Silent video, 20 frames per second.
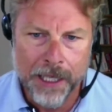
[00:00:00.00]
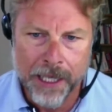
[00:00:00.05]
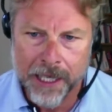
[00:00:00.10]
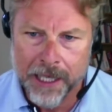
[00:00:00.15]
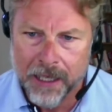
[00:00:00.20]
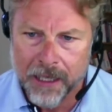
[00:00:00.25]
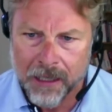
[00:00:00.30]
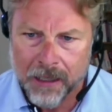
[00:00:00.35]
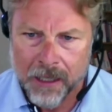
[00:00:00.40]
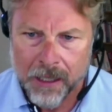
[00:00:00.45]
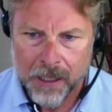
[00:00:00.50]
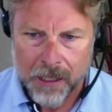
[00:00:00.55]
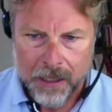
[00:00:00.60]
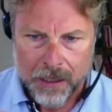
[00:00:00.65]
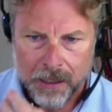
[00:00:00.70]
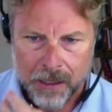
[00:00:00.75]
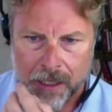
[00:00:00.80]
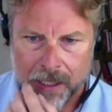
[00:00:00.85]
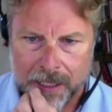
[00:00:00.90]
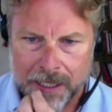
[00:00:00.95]
here,
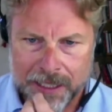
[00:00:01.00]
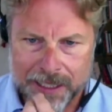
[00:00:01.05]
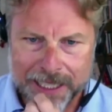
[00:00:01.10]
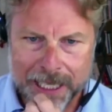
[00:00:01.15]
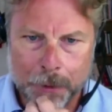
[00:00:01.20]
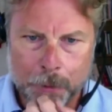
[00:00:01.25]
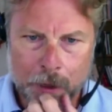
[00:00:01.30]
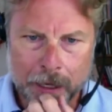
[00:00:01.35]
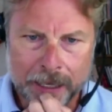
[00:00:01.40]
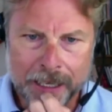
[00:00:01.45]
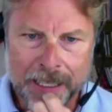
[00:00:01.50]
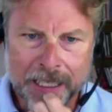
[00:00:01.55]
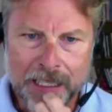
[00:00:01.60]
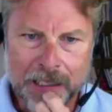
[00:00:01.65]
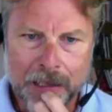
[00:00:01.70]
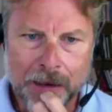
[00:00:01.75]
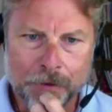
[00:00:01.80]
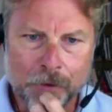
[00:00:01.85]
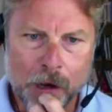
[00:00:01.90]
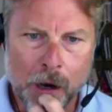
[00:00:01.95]
you can see one here.
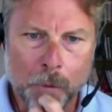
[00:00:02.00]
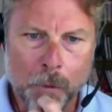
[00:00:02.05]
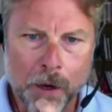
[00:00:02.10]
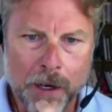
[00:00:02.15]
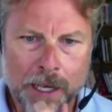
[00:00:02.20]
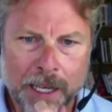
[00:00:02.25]
So I've got one